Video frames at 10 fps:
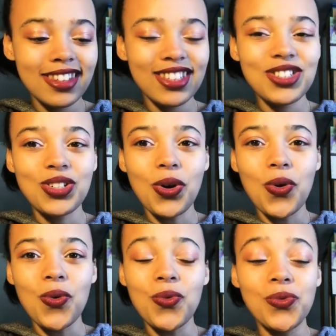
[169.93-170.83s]

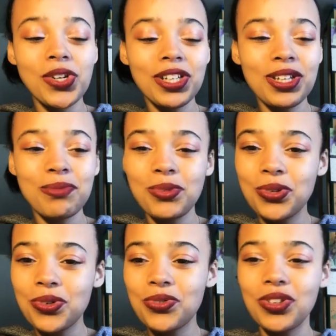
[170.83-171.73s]
So really
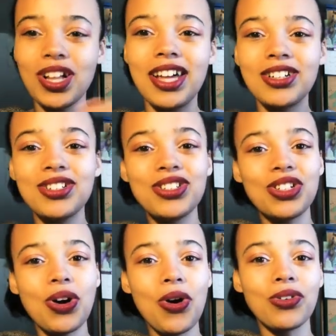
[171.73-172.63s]
beautiful
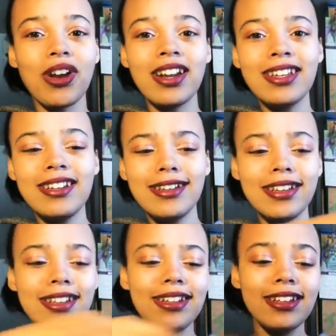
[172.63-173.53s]
energy
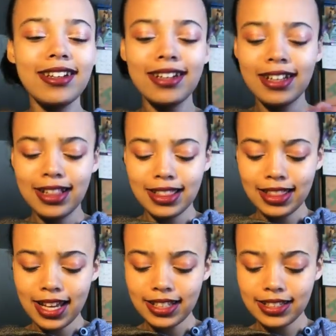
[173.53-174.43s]
already.
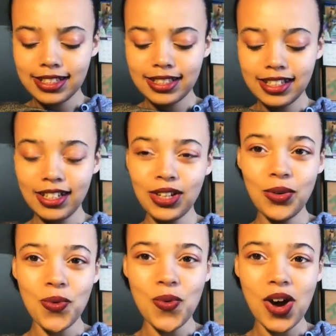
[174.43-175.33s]
Let's see
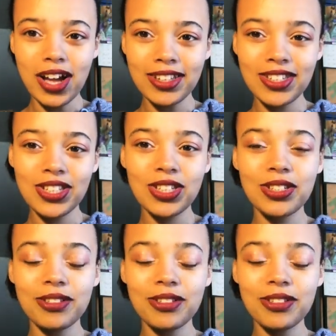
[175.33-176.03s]
what